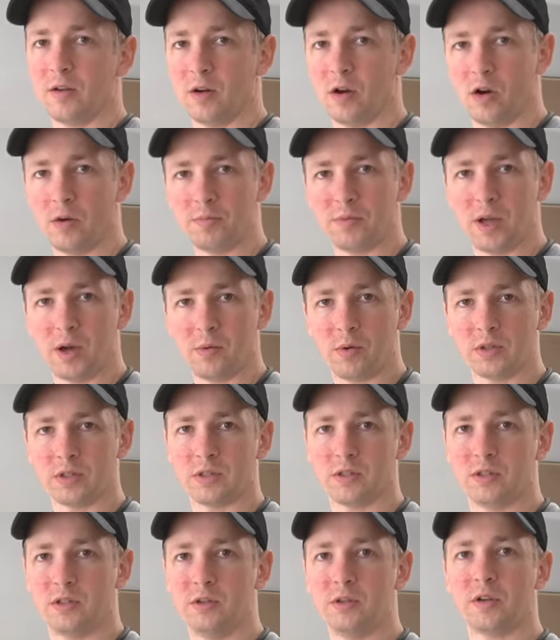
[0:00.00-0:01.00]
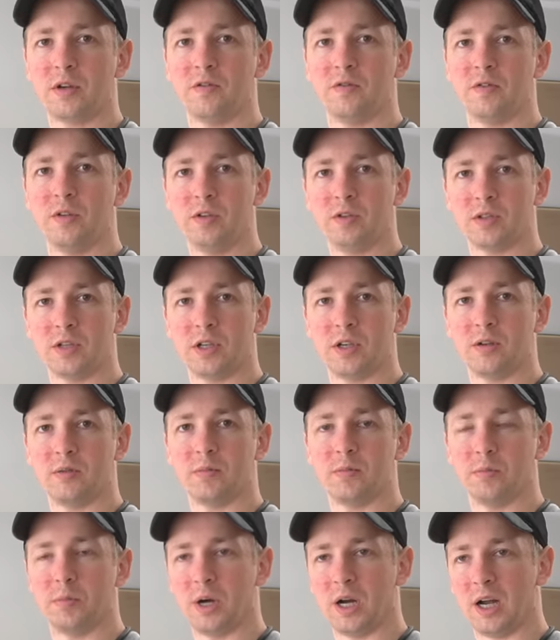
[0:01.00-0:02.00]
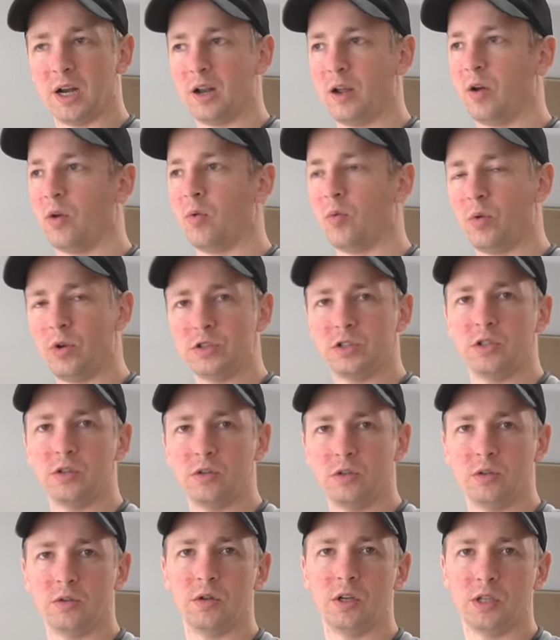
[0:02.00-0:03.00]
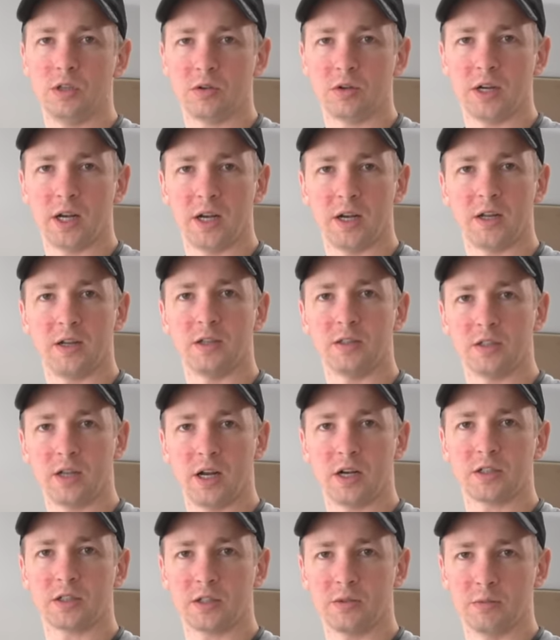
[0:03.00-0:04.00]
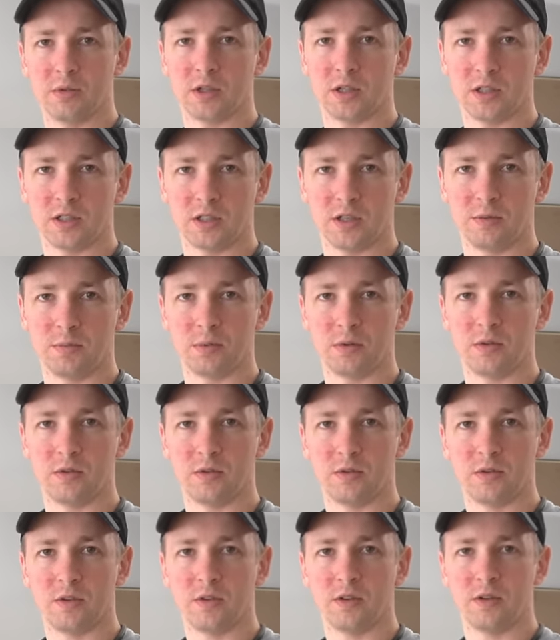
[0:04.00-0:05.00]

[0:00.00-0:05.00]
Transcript: Hope that wasn't too confusing, but once you do it, you'll get it. It's actually really simple.